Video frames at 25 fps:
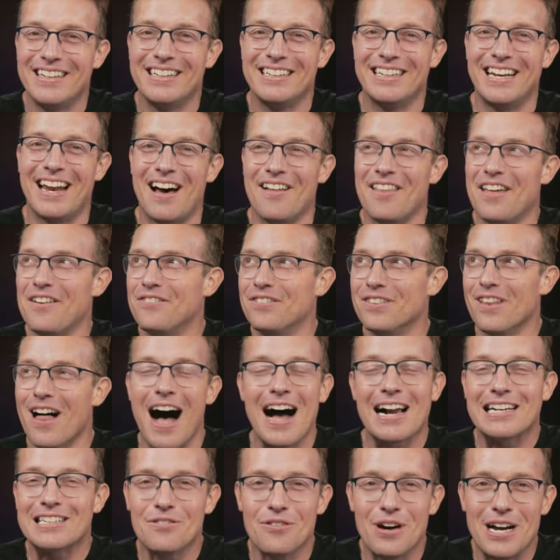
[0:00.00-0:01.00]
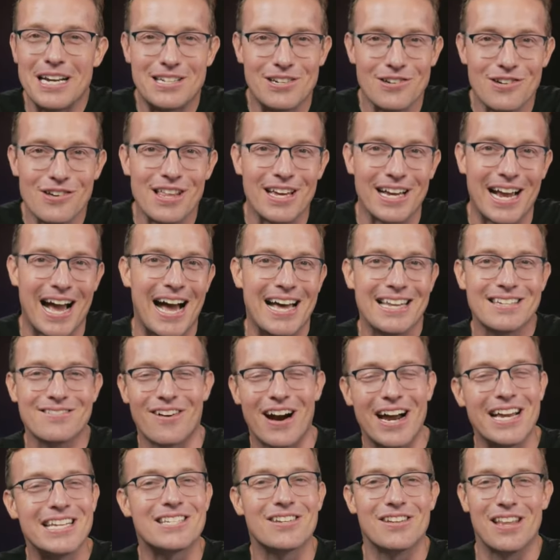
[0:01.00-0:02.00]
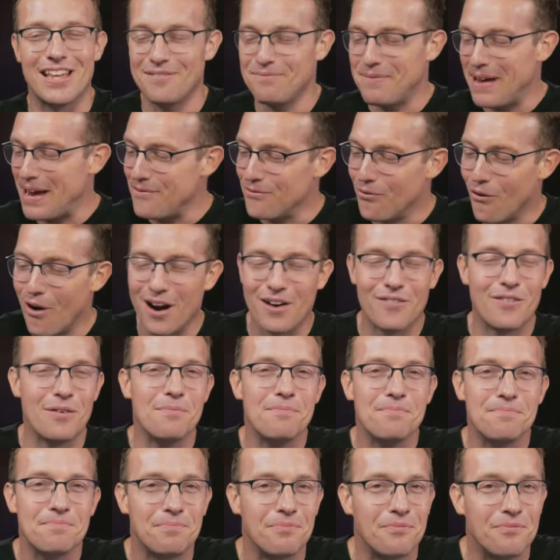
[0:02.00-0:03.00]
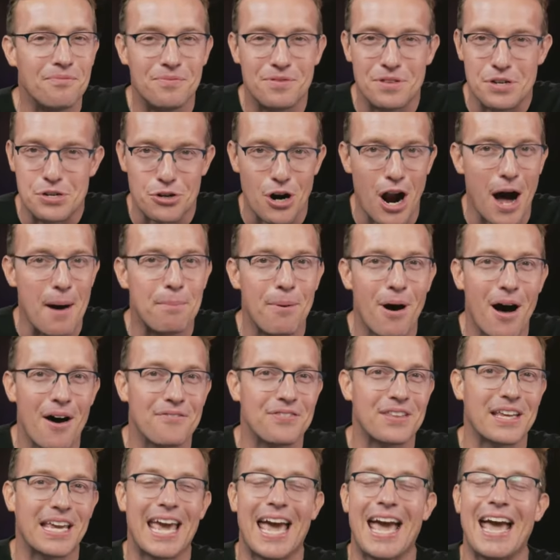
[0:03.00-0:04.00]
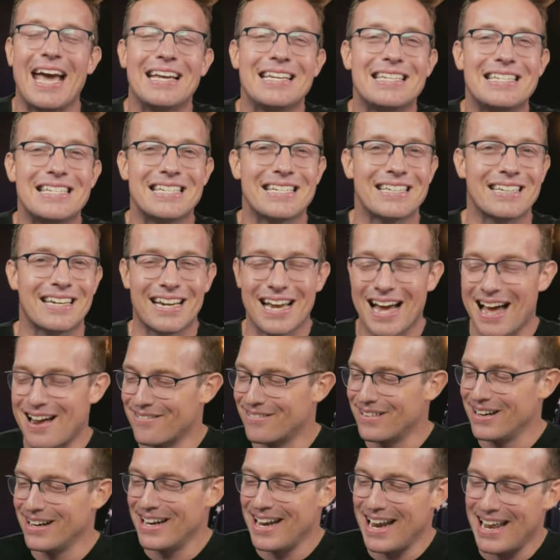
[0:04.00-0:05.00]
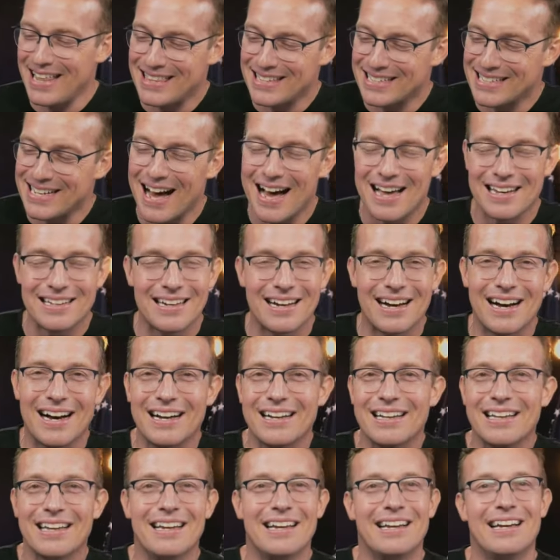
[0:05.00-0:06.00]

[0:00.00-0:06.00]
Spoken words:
Now, they've locked away two of the guys, right? So they've made one of them drop off the case, got rid of Nathan's hot dog.